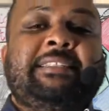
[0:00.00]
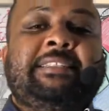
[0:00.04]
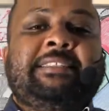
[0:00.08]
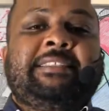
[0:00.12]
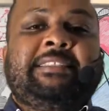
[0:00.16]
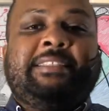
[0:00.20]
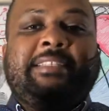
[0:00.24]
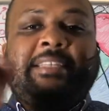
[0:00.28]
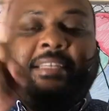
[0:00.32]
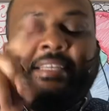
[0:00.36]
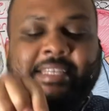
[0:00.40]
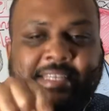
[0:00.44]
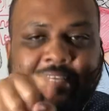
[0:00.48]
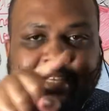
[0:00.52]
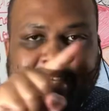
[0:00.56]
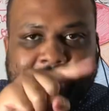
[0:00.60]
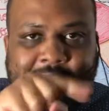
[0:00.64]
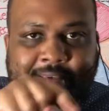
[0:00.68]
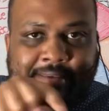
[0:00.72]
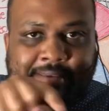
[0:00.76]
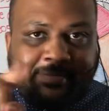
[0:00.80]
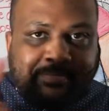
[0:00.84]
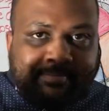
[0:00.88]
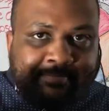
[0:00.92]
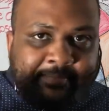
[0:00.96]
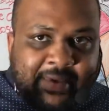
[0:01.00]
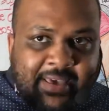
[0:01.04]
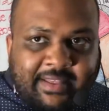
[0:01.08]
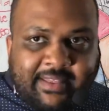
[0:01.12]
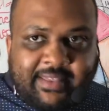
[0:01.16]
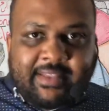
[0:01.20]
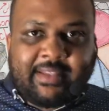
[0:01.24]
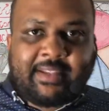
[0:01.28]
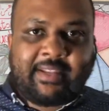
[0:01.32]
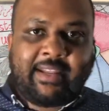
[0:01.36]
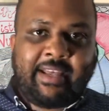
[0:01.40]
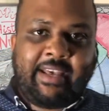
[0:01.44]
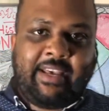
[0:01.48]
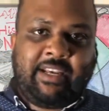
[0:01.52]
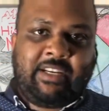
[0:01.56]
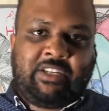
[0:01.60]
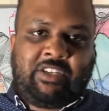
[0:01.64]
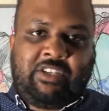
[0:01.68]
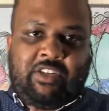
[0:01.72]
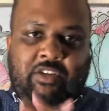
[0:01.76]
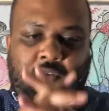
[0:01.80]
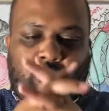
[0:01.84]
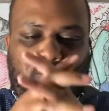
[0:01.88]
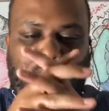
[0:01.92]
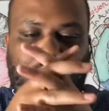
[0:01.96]

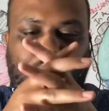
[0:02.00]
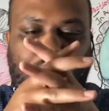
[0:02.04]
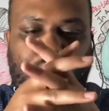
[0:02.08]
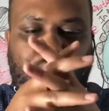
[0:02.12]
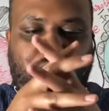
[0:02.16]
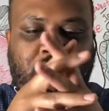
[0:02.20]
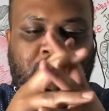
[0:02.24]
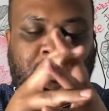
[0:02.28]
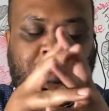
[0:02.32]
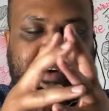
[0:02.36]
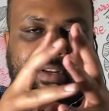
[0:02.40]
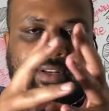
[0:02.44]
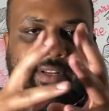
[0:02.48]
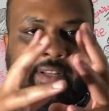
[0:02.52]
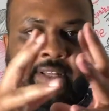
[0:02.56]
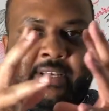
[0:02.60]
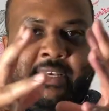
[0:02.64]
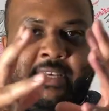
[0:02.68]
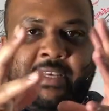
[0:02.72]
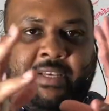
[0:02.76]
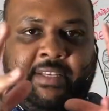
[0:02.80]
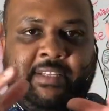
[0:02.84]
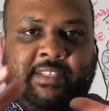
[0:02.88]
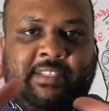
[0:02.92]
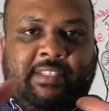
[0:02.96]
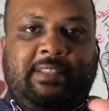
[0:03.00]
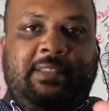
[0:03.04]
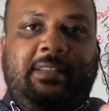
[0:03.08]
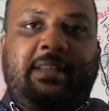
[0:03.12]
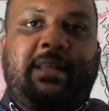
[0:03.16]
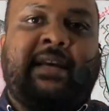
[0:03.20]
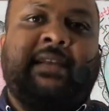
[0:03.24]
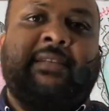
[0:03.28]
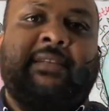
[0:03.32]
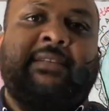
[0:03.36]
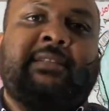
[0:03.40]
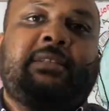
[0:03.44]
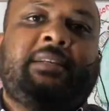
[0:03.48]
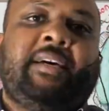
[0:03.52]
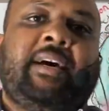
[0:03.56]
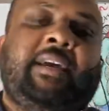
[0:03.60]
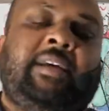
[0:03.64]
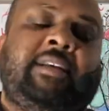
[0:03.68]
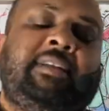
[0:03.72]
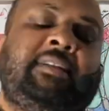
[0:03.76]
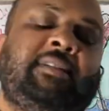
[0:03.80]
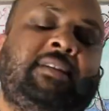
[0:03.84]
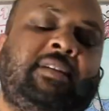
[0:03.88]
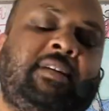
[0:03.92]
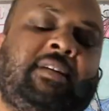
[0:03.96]
Demethylation would release that
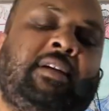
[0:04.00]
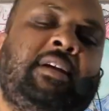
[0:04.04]
tight